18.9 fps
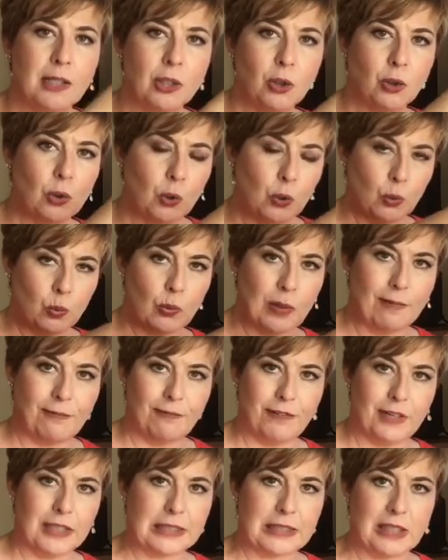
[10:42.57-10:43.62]
con una
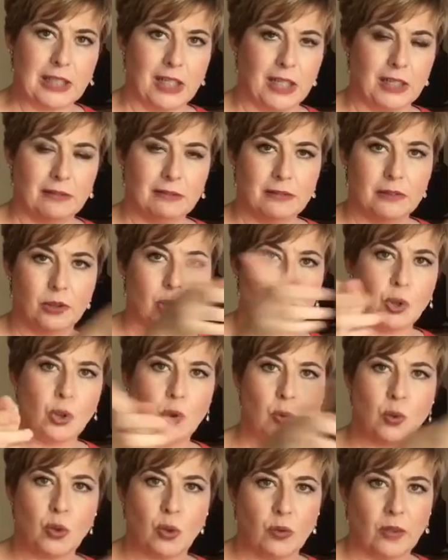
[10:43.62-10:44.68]
flecha. So you
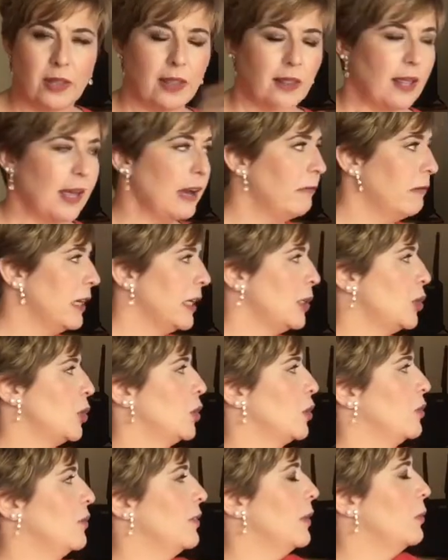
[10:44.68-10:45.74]
know the direction
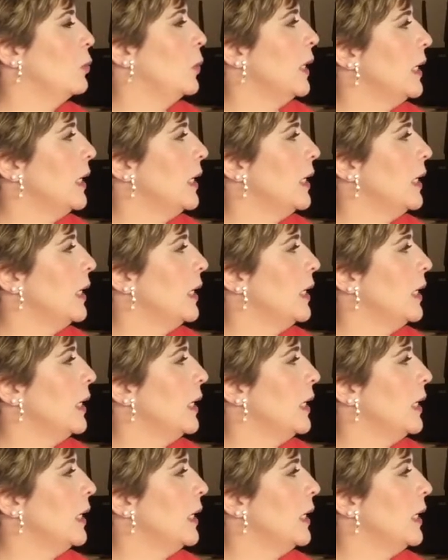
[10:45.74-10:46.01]
of the wind.